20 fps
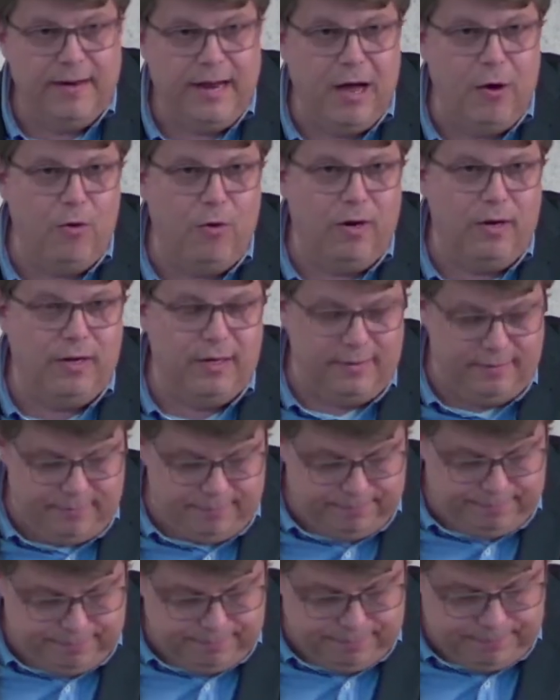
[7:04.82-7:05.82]
Now,
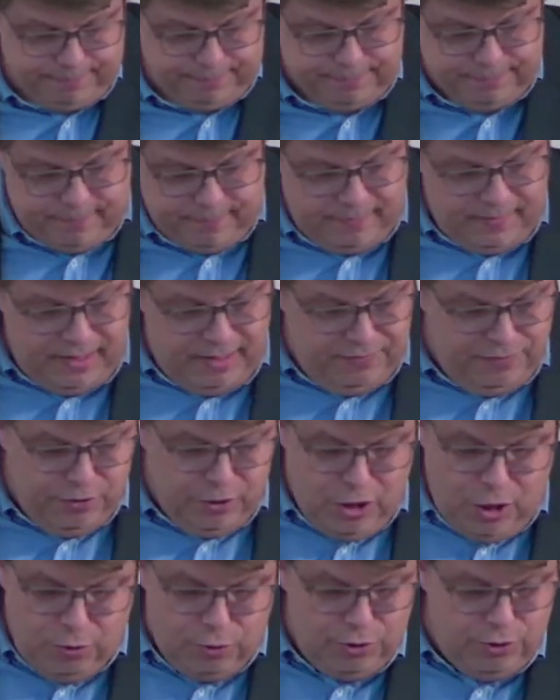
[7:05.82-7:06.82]
if
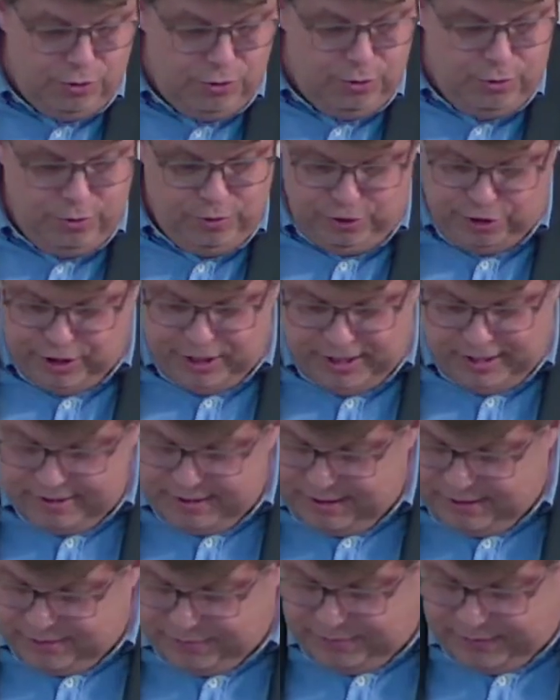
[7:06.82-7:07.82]
you go to
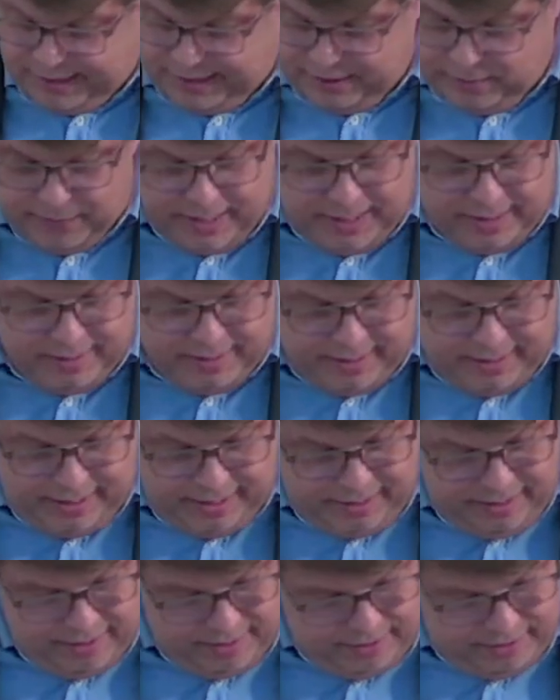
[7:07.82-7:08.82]
Genesis 3:20,